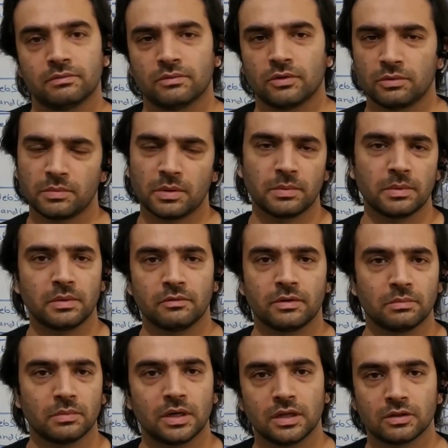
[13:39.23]
or maybe
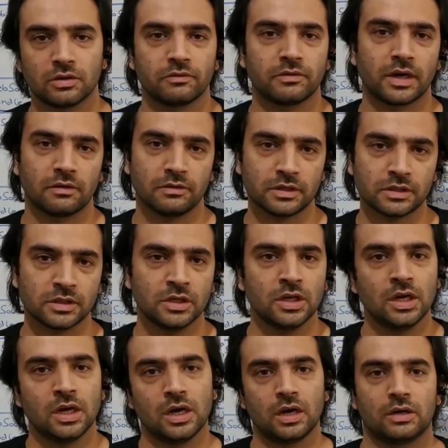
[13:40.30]
even millions of drivers
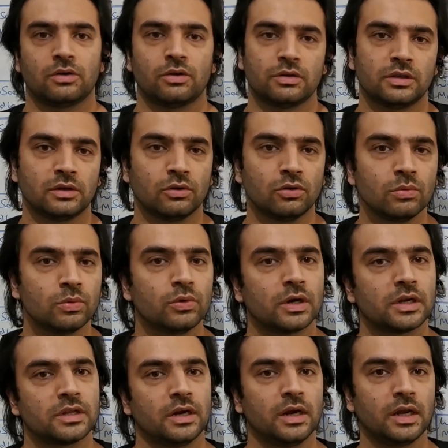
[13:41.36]
across the globe who are
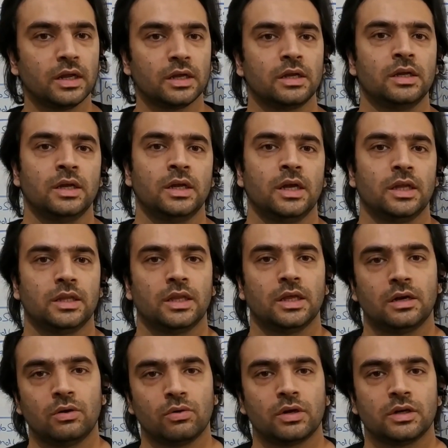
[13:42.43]
sending their
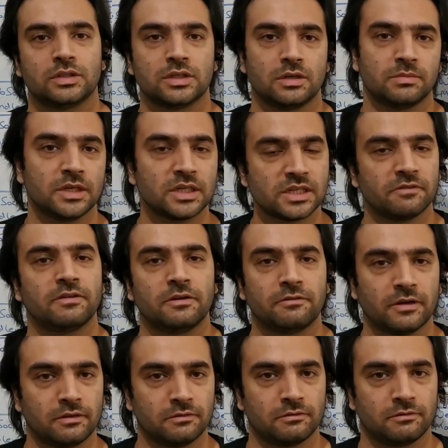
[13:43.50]
location updates every
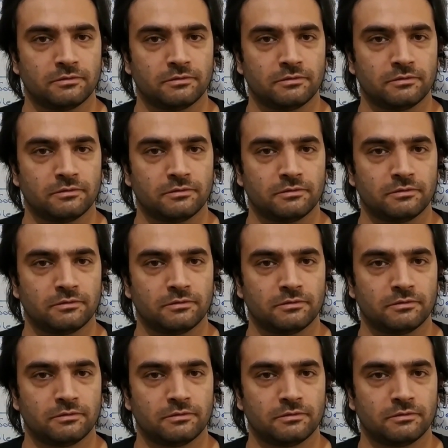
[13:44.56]
5